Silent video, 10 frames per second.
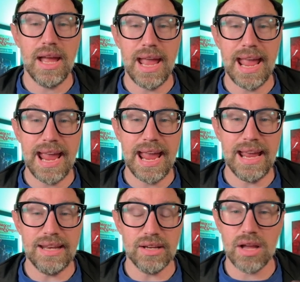
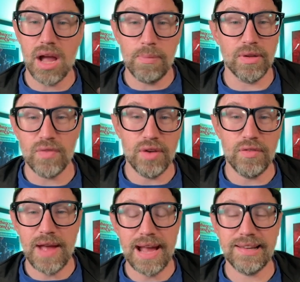and a couple of
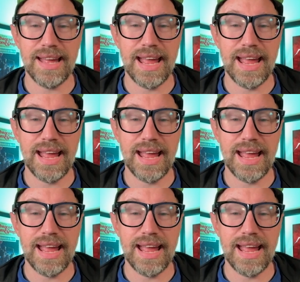artifacts,